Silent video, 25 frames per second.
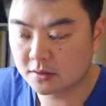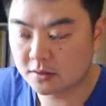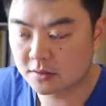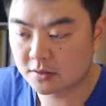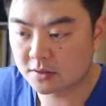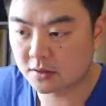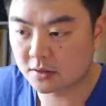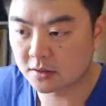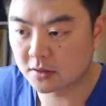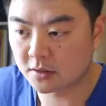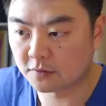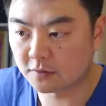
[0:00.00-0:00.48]

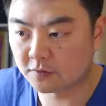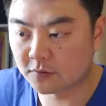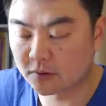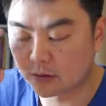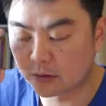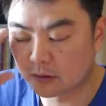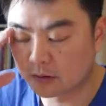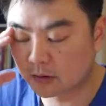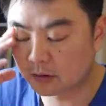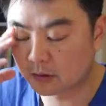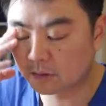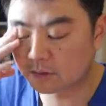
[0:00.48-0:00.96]
So if you're
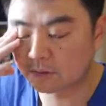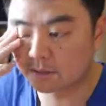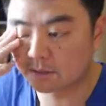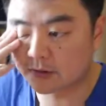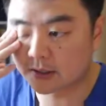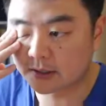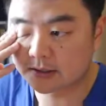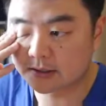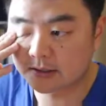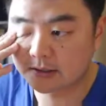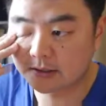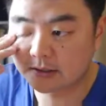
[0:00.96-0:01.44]
doing a
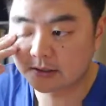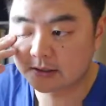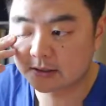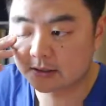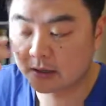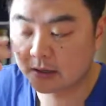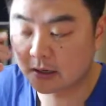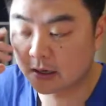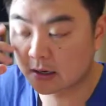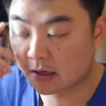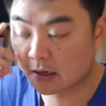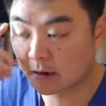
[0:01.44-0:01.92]

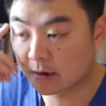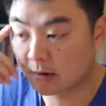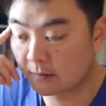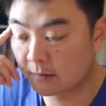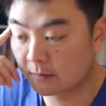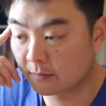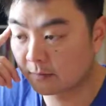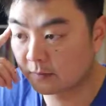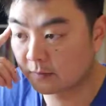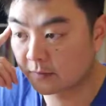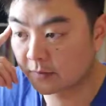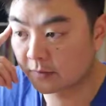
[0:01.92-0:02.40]
fixed
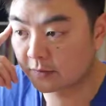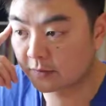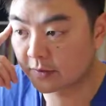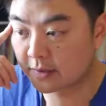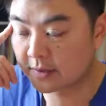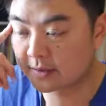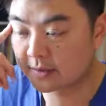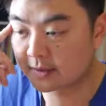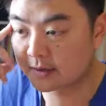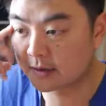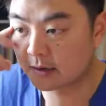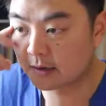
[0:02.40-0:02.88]

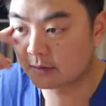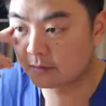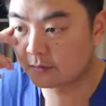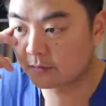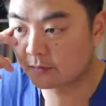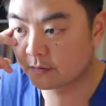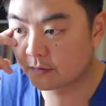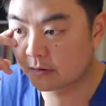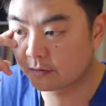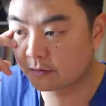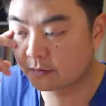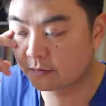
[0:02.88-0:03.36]

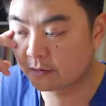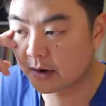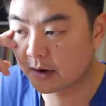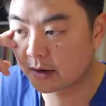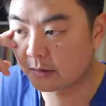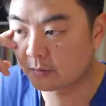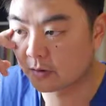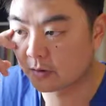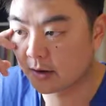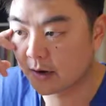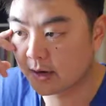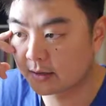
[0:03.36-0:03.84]
step
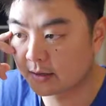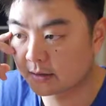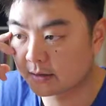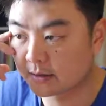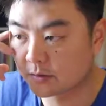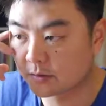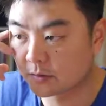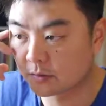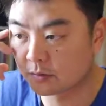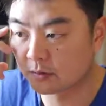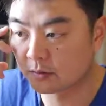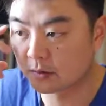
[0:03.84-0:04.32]
frame rate,
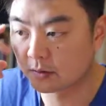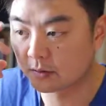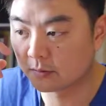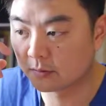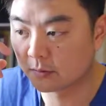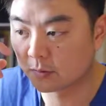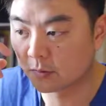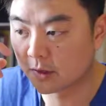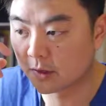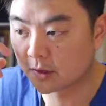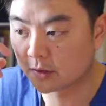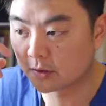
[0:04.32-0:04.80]
this would probably
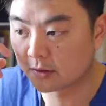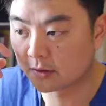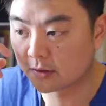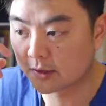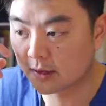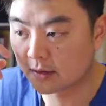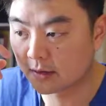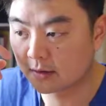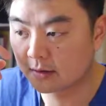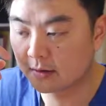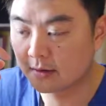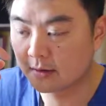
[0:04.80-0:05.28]
work
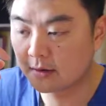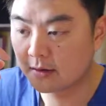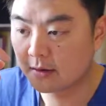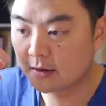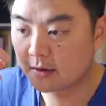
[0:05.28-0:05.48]
okay.